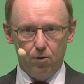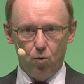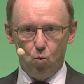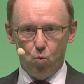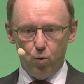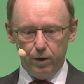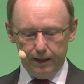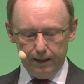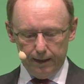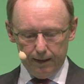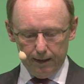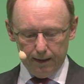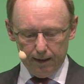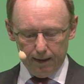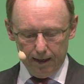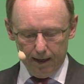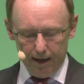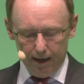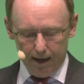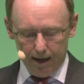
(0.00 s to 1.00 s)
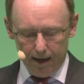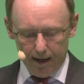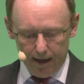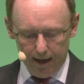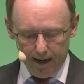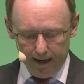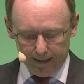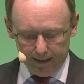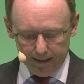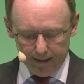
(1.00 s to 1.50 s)
We,
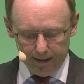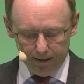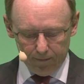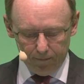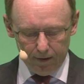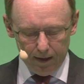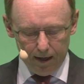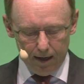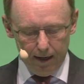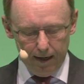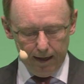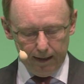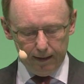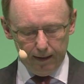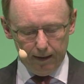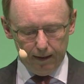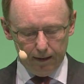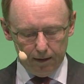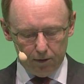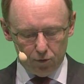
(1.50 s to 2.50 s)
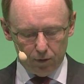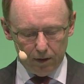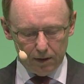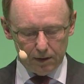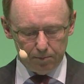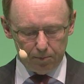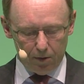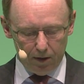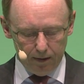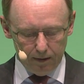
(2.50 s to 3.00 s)
lacking, we are lacking
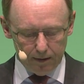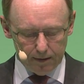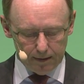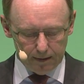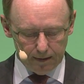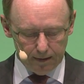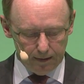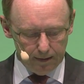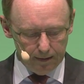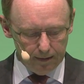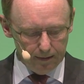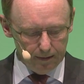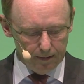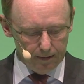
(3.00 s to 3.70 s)
transparency.